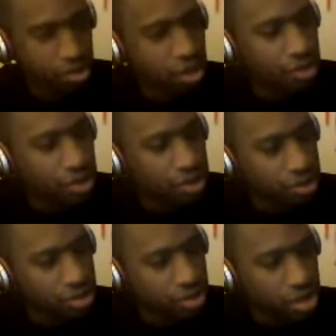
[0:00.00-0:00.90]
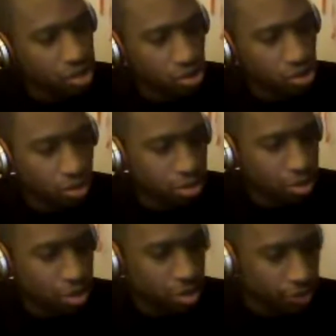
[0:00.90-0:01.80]
Alright, it says
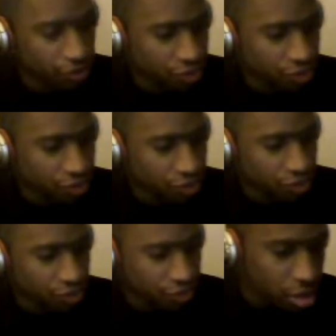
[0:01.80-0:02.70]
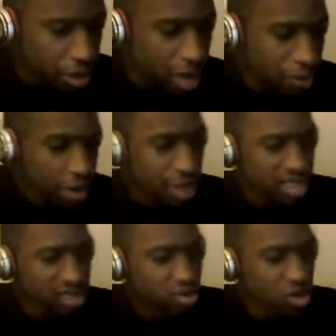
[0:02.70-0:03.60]
Joker-Mobile. If
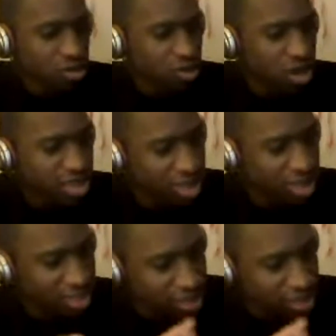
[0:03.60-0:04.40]
Batman has one,